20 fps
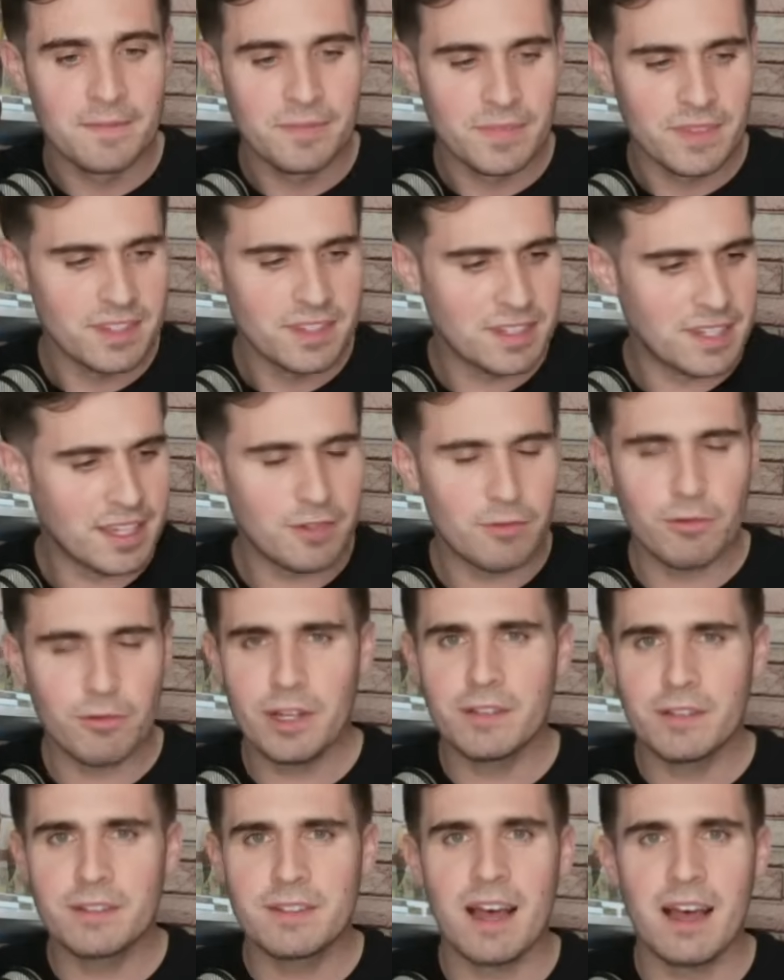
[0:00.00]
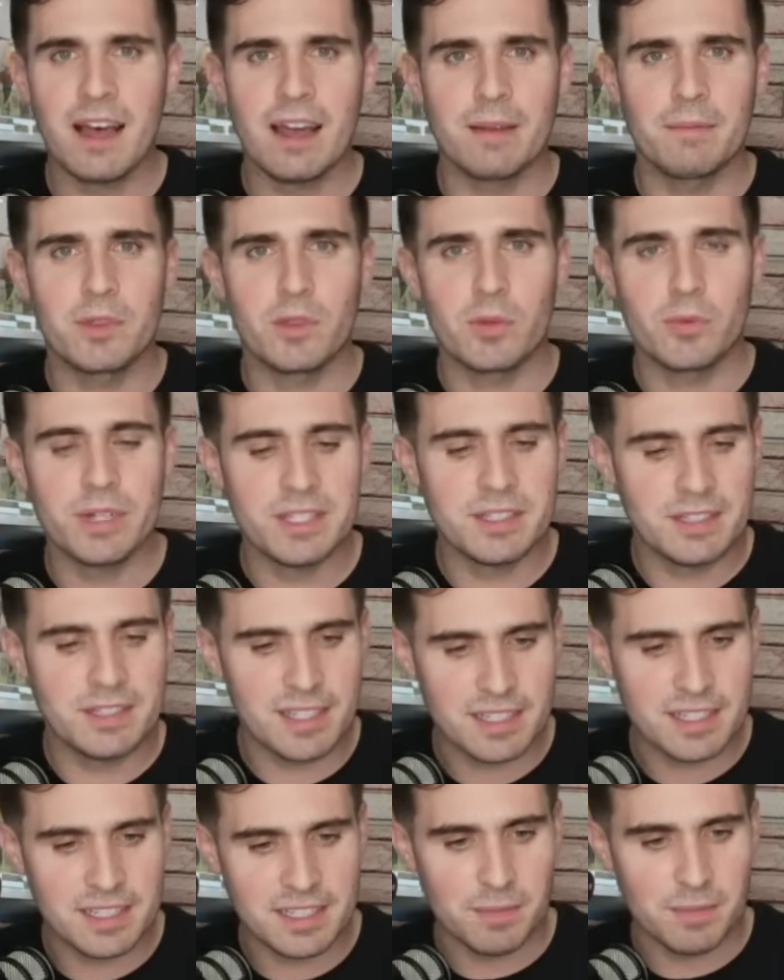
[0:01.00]
See it in real time.
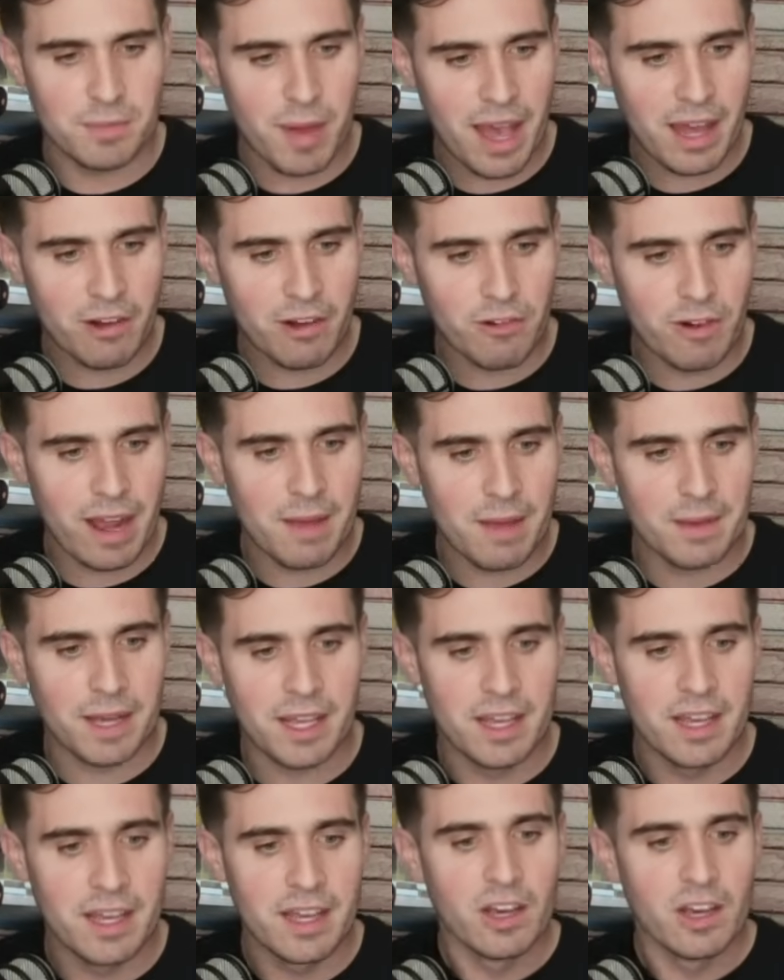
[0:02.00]
360, panoramic.